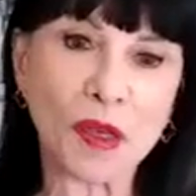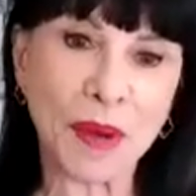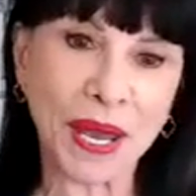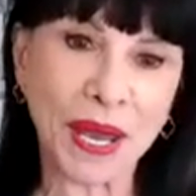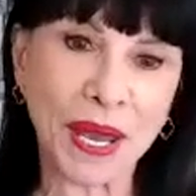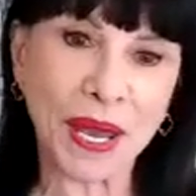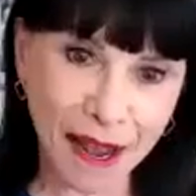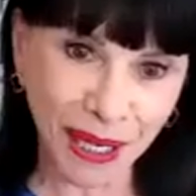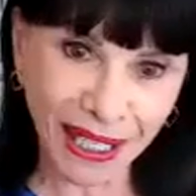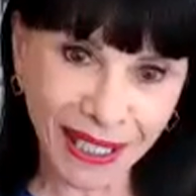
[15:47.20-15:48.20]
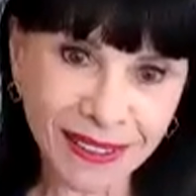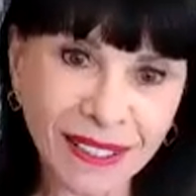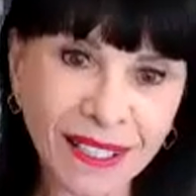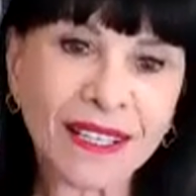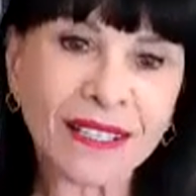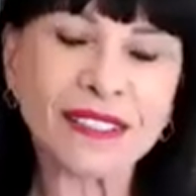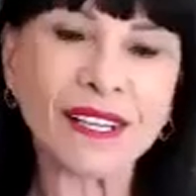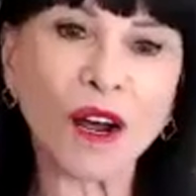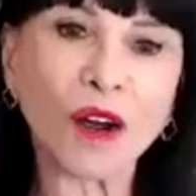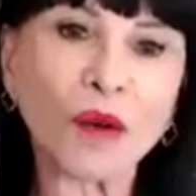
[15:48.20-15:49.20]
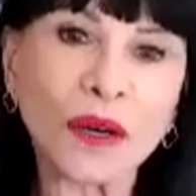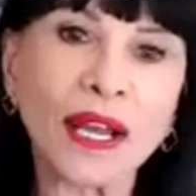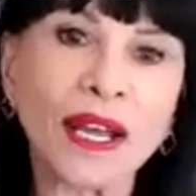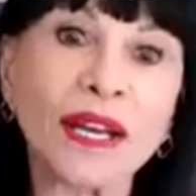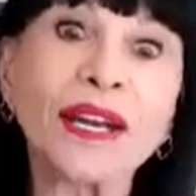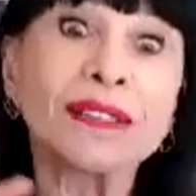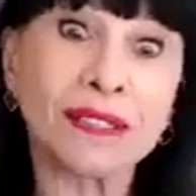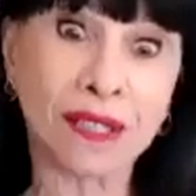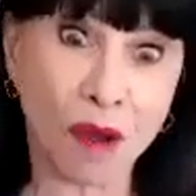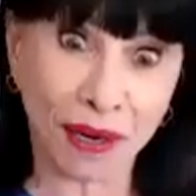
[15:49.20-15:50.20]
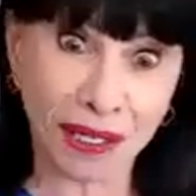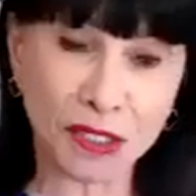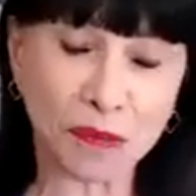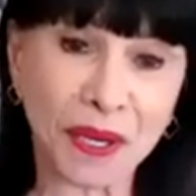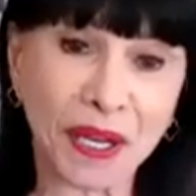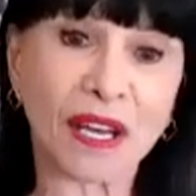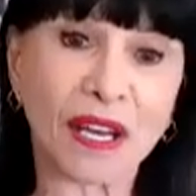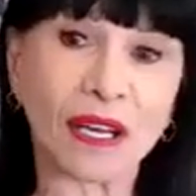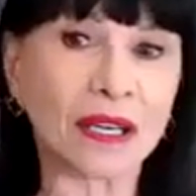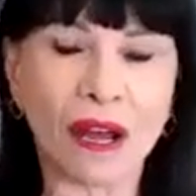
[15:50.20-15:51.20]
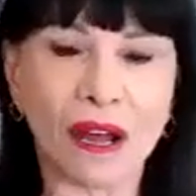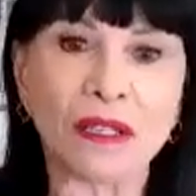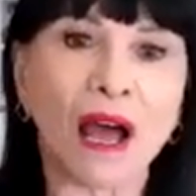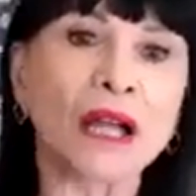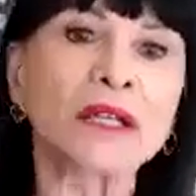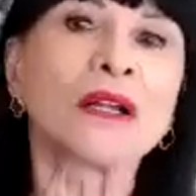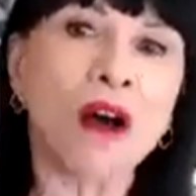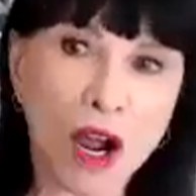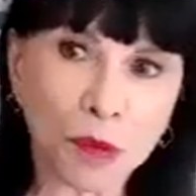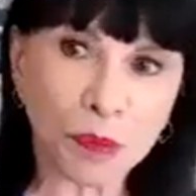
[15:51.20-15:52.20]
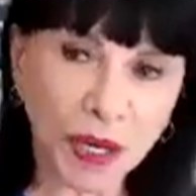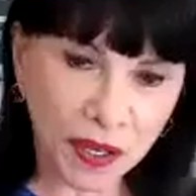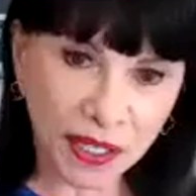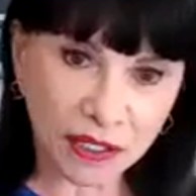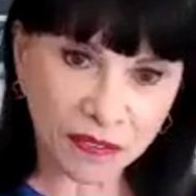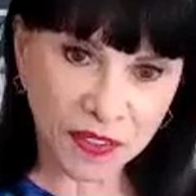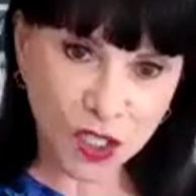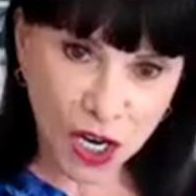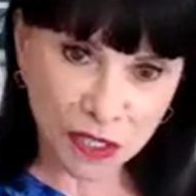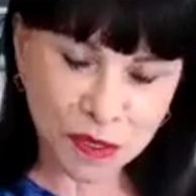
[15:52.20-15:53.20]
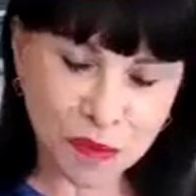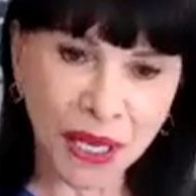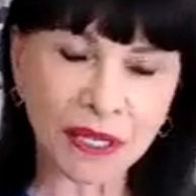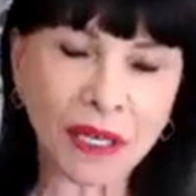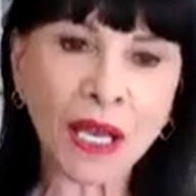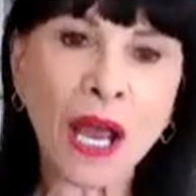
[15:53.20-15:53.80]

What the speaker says: pandemic. So it is going to be a long period of adjustment.